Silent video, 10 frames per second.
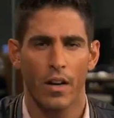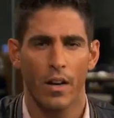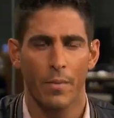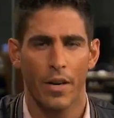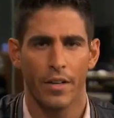
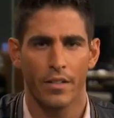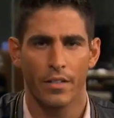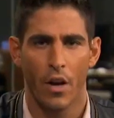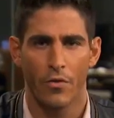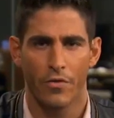
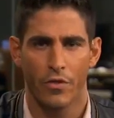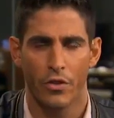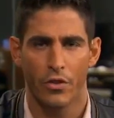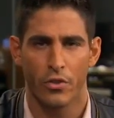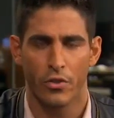America's
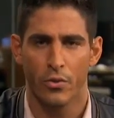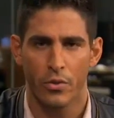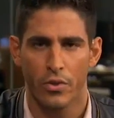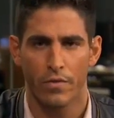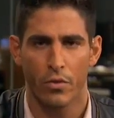controversial
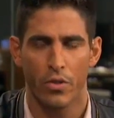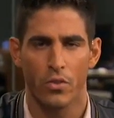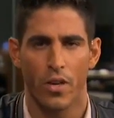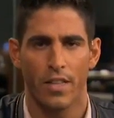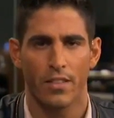use of drone
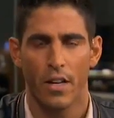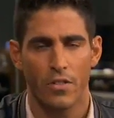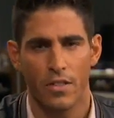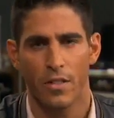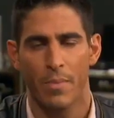strikes,
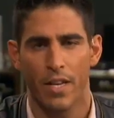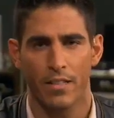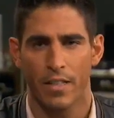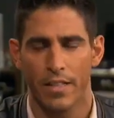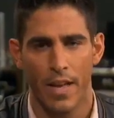not just in
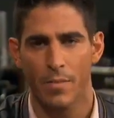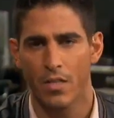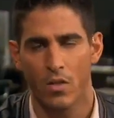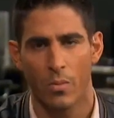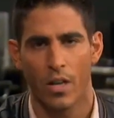Pakistan,
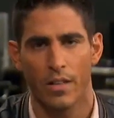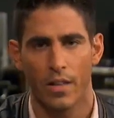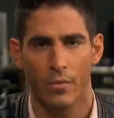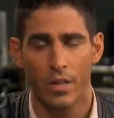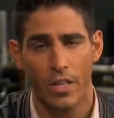Yemen,
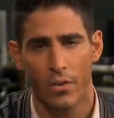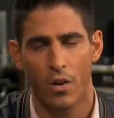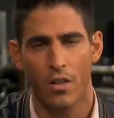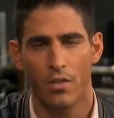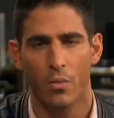Somalia, really
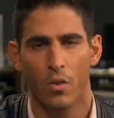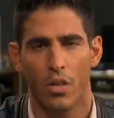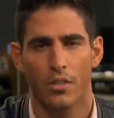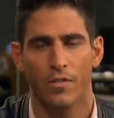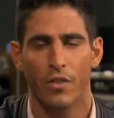across the
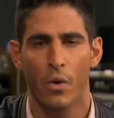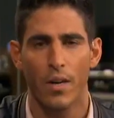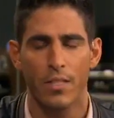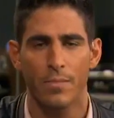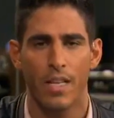world for
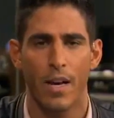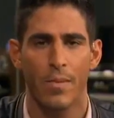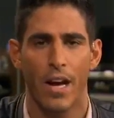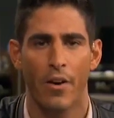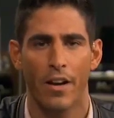quite some
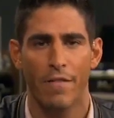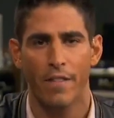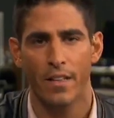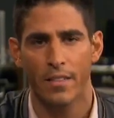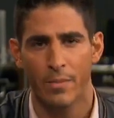time now, and I
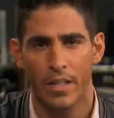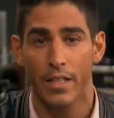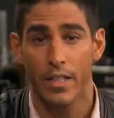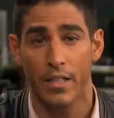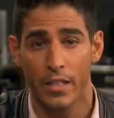find it to be
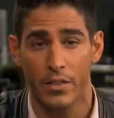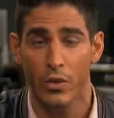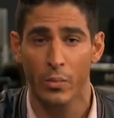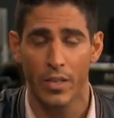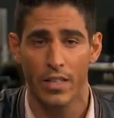legally
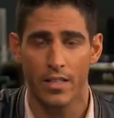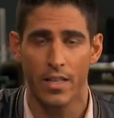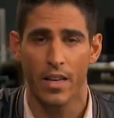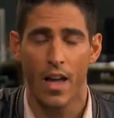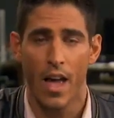dubious.
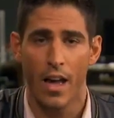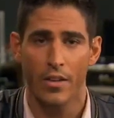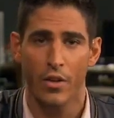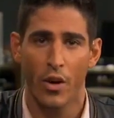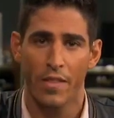And
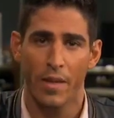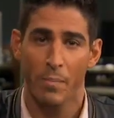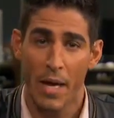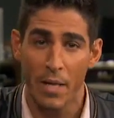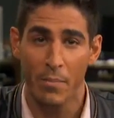I think
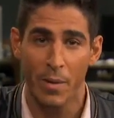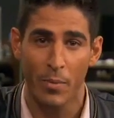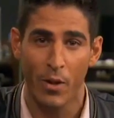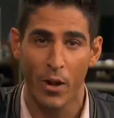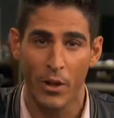many
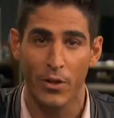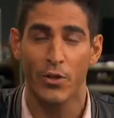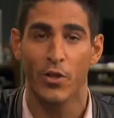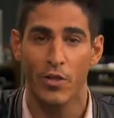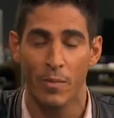people are
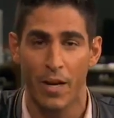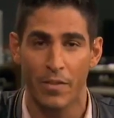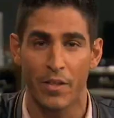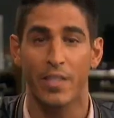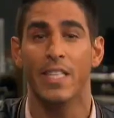concerned
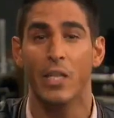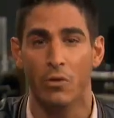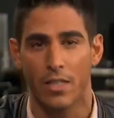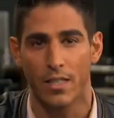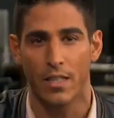about the
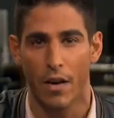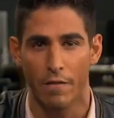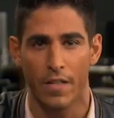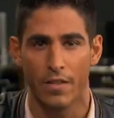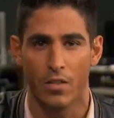secrecy
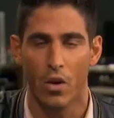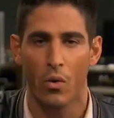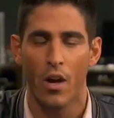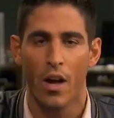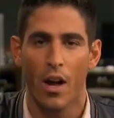of this. So